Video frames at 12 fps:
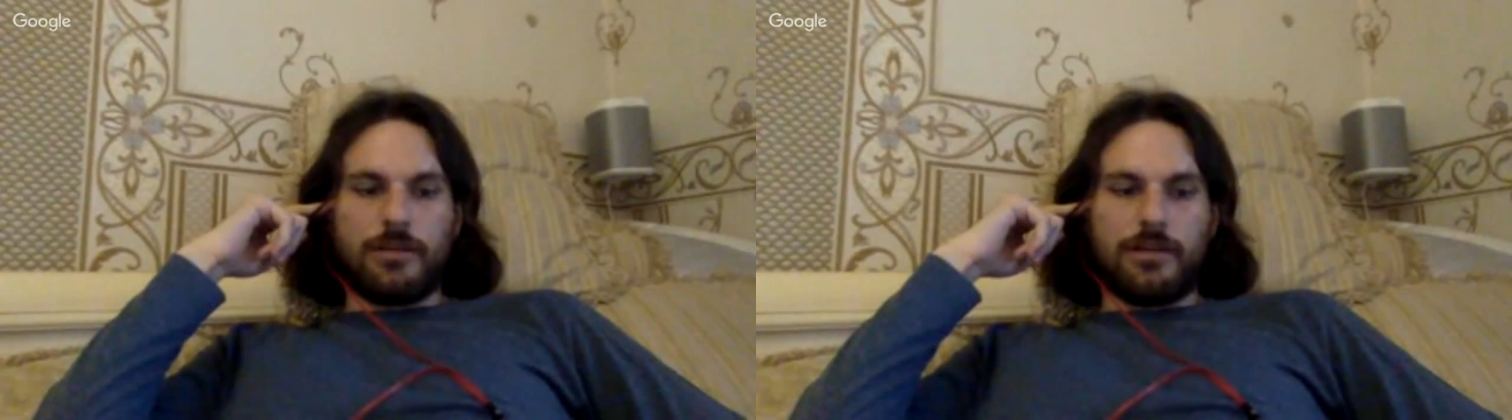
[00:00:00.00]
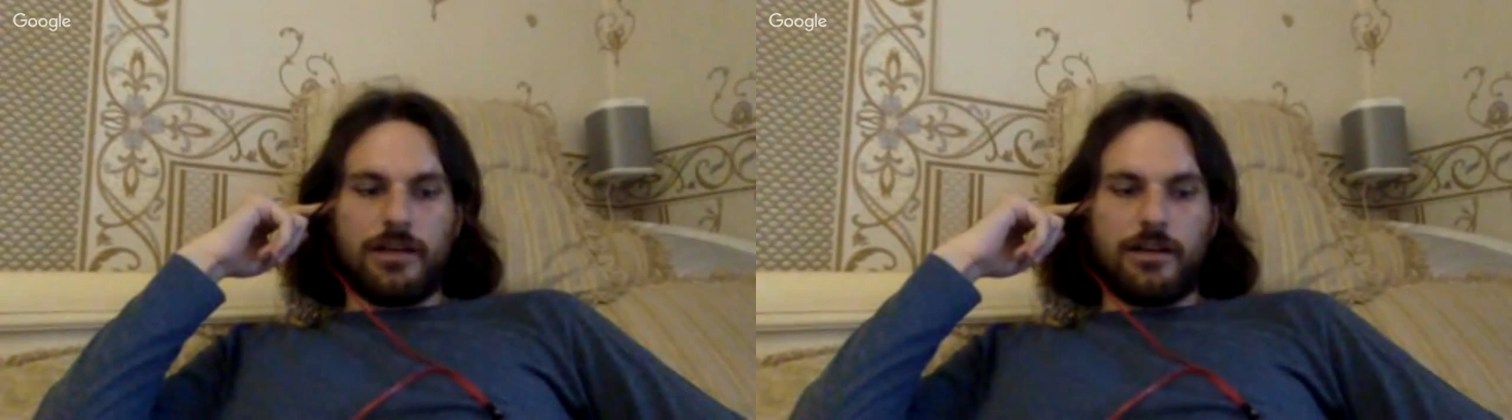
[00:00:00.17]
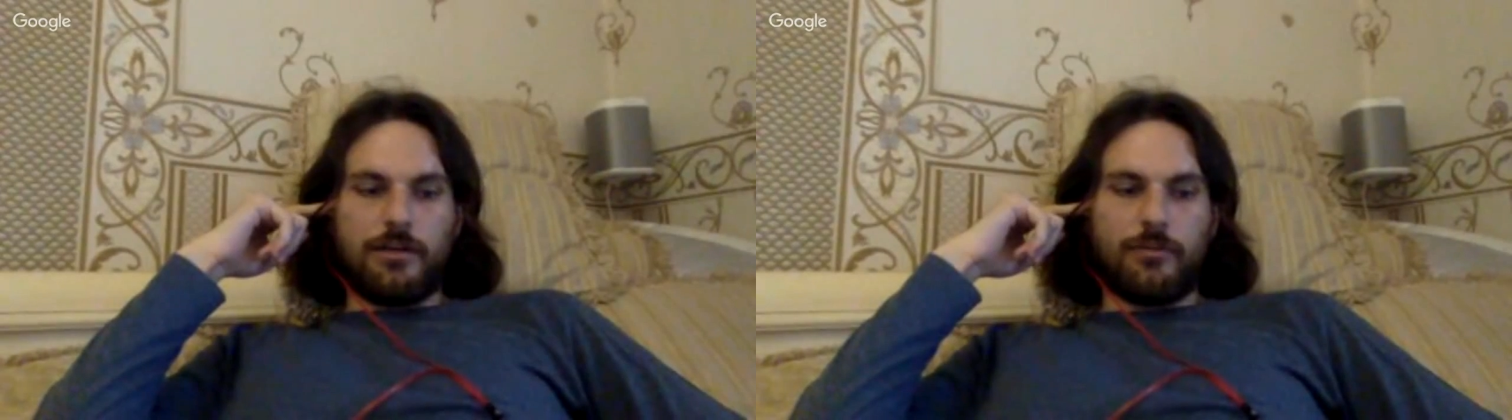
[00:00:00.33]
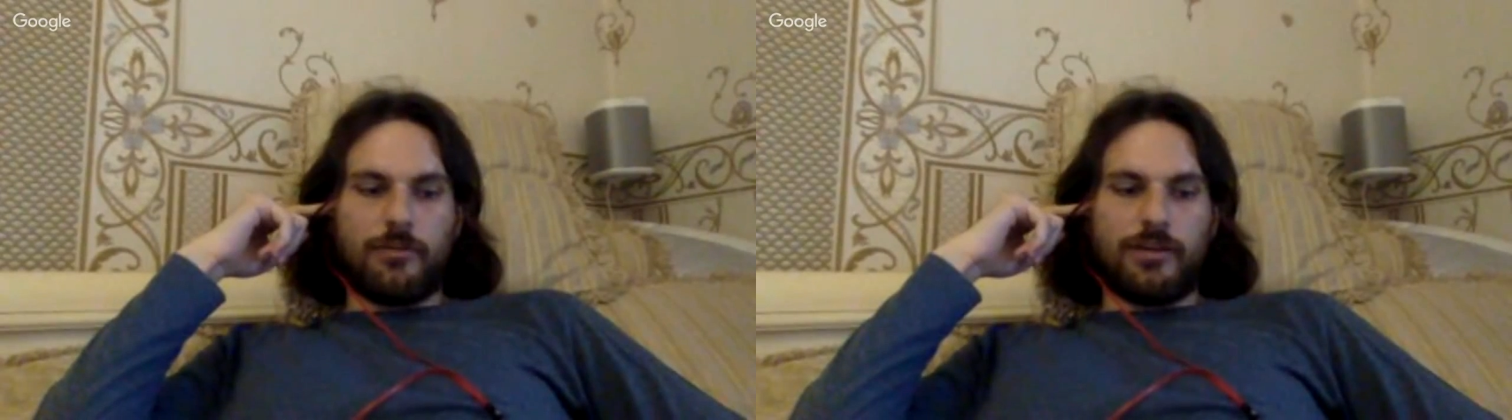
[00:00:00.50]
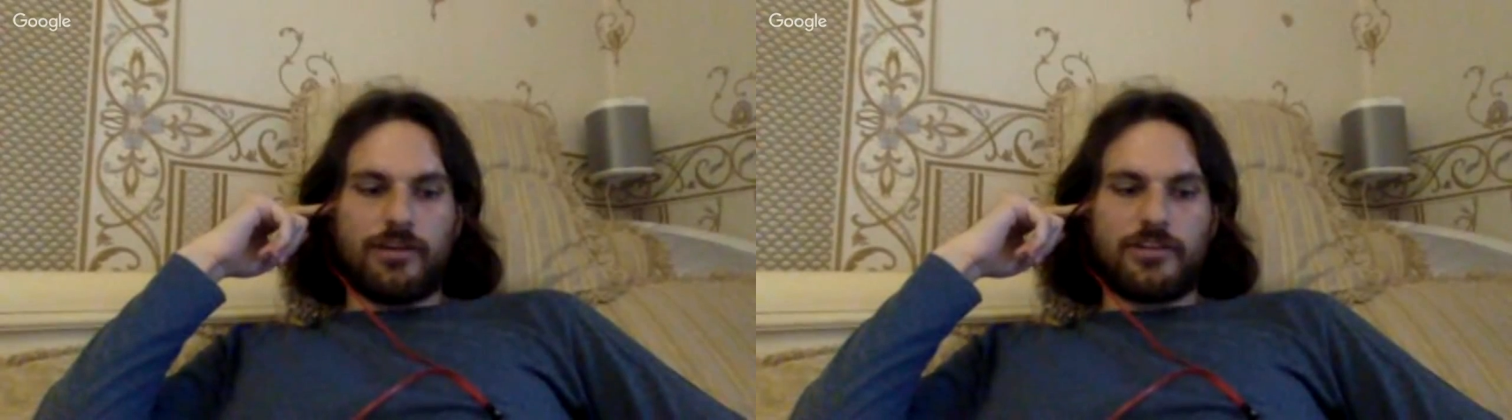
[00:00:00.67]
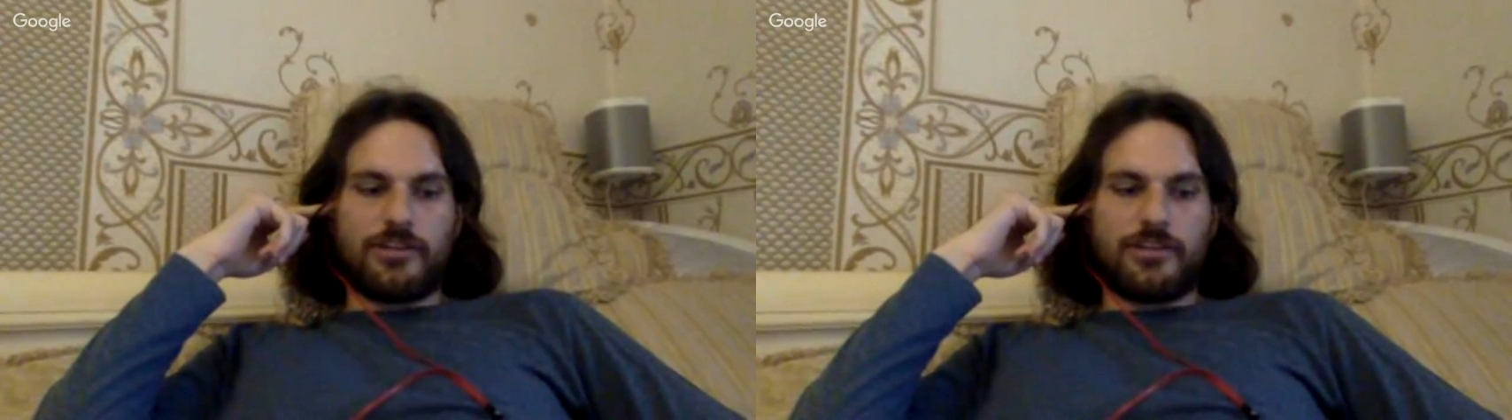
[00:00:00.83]
how
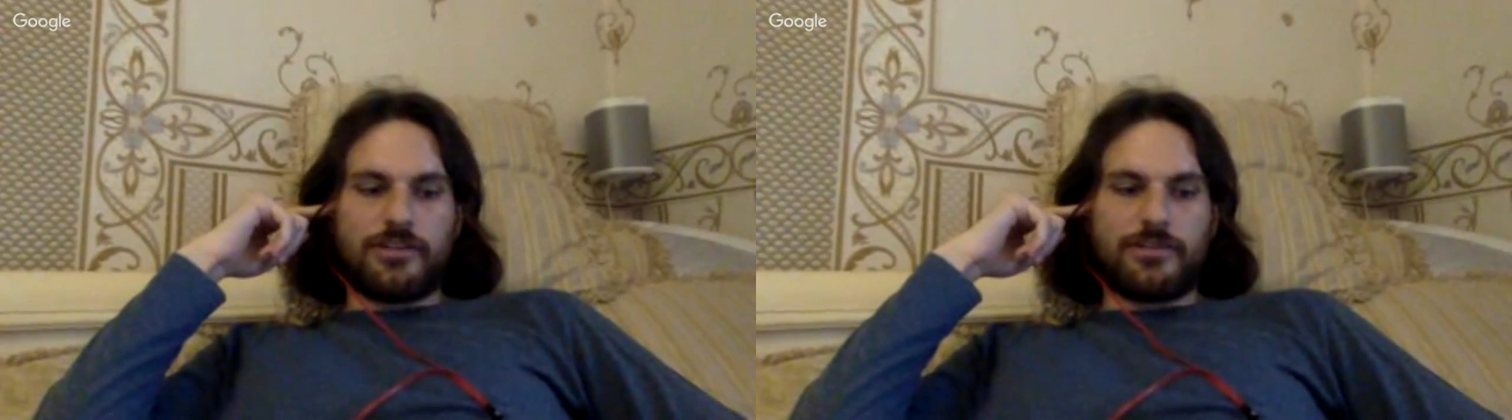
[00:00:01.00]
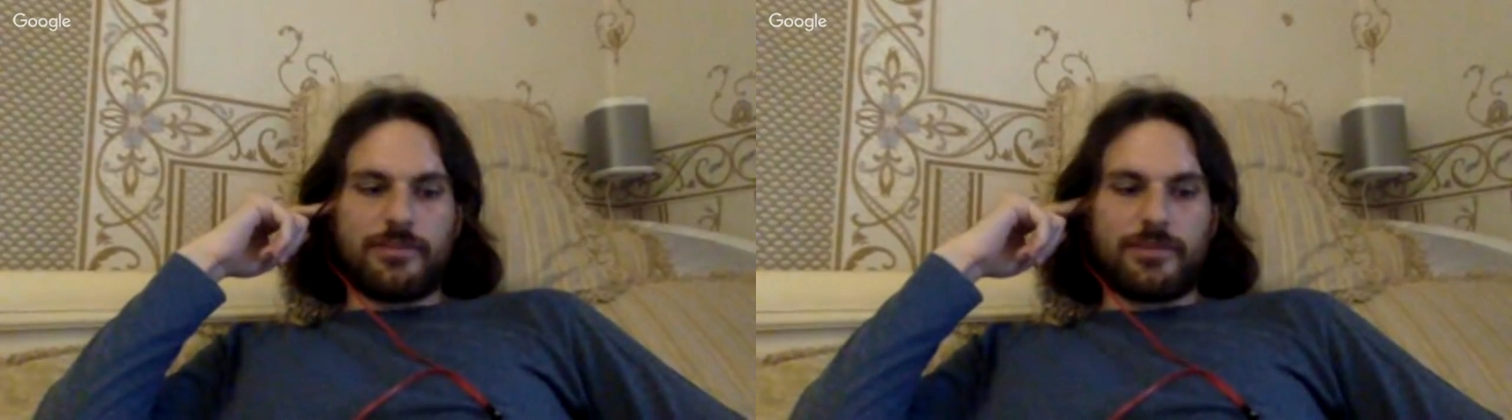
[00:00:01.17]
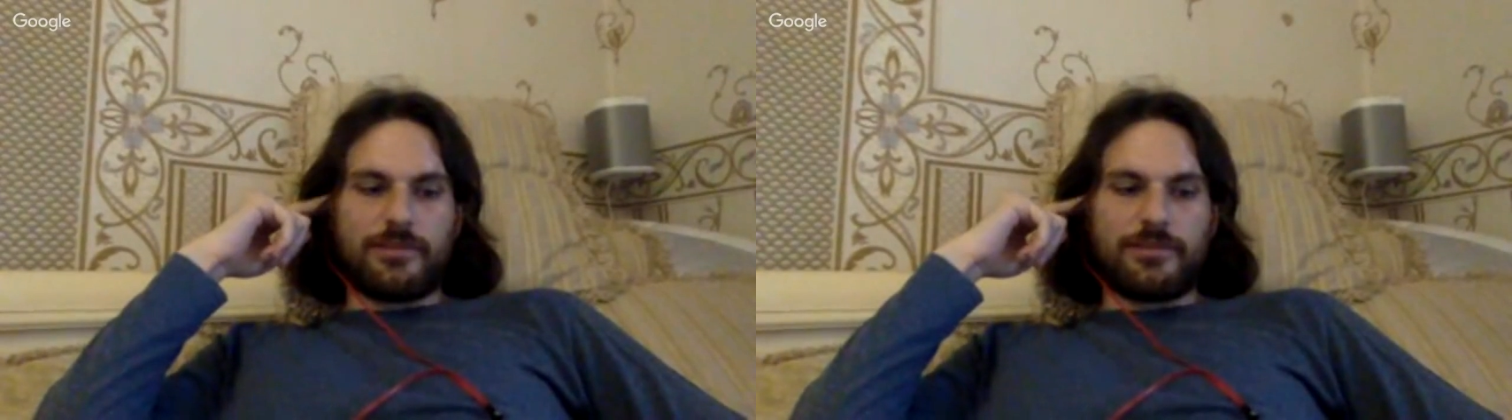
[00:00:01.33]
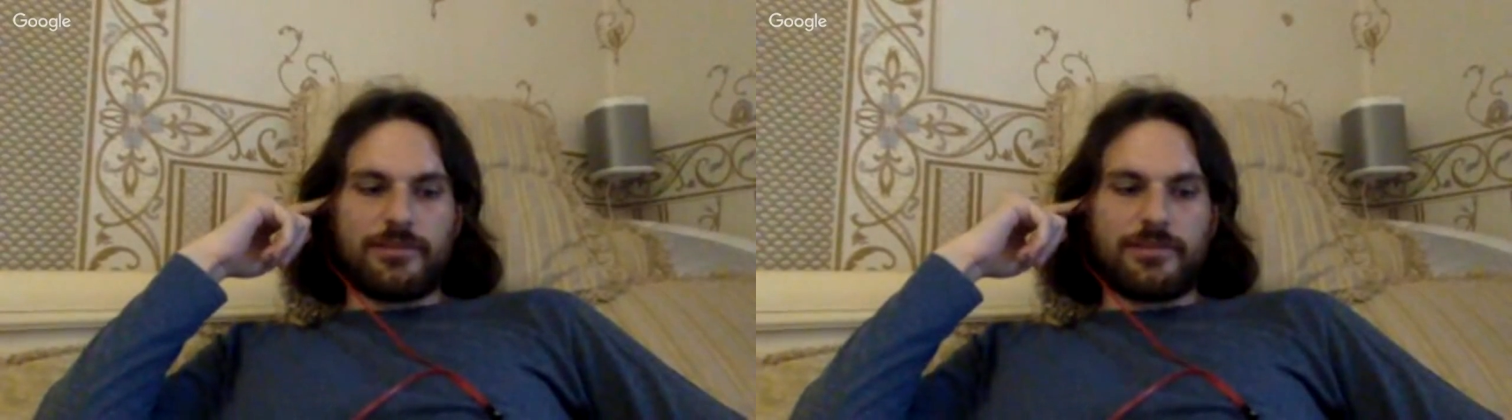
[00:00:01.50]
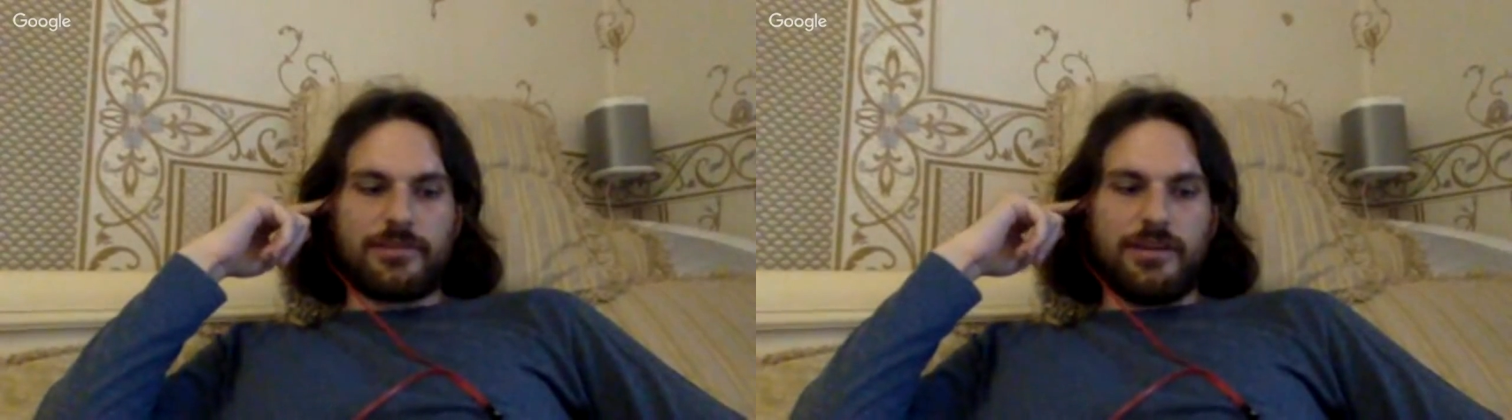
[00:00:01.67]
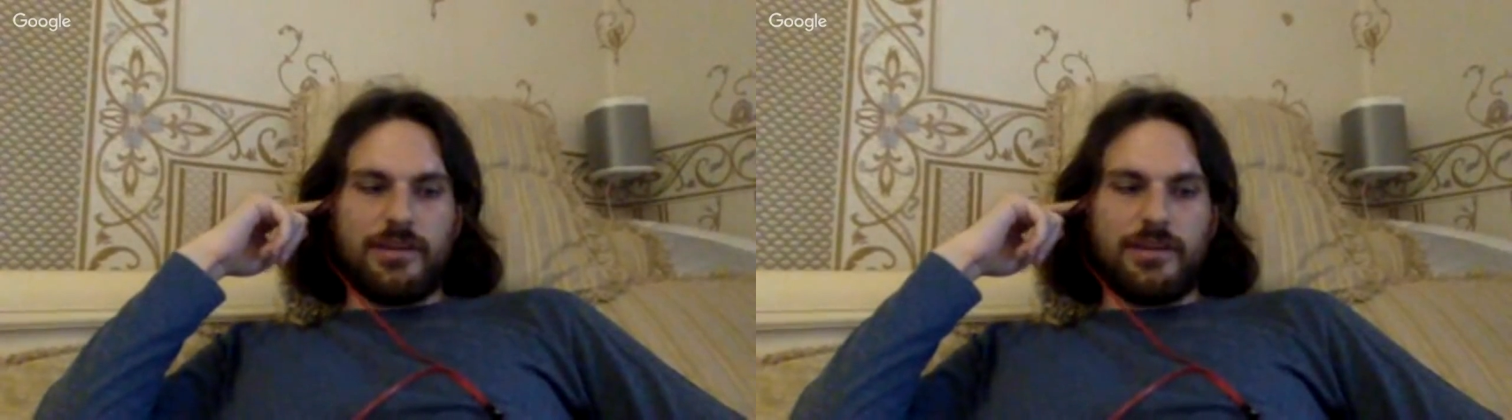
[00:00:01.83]
pretty she is, because